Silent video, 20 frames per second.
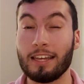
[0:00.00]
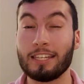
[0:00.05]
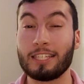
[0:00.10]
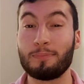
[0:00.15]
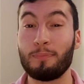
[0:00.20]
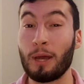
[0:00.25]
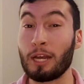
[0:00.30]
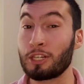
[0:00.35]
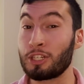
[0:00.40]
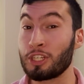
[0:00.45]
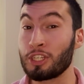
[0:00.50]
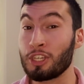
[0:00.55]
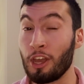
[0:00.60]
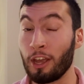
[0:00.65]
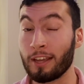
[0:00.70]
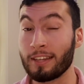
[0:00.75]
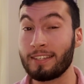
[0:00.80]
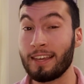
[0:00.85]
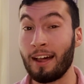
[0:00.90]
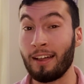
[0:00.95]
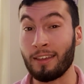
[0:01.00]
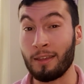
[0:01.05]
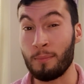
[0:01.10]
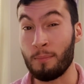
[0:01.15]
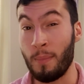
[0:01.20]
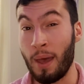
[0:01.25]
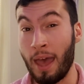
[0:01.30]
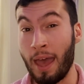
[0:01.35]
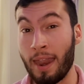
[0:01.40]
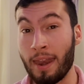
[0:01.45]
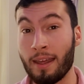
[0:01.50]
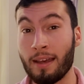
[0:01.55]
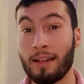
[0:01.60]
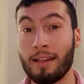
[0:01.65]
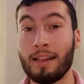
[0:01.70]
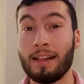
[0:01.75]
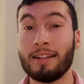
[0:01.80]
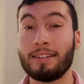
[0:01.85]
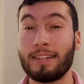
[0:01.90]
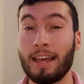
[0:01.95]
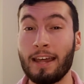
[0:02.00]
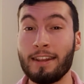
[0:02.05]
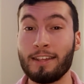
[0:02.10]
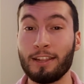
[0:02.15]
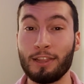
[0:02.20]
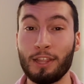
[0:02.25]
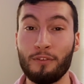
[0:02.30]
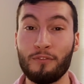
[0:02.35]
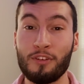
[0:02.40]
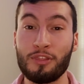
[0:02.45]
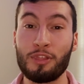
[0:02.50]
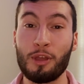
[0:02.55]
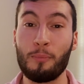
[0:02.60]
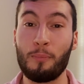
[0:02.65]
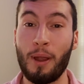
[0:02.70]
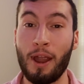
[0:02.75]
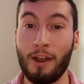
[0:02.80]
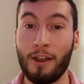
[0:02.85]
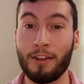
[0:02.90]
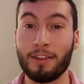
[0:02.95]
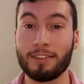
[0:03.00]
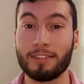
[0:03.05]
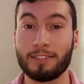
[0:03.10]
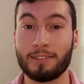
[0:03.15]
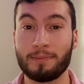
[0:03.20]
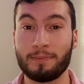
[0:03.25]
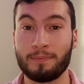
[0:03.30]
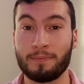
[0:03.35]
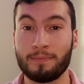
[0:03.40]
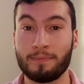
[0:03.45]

especially young Italian men, tend to live with their parents.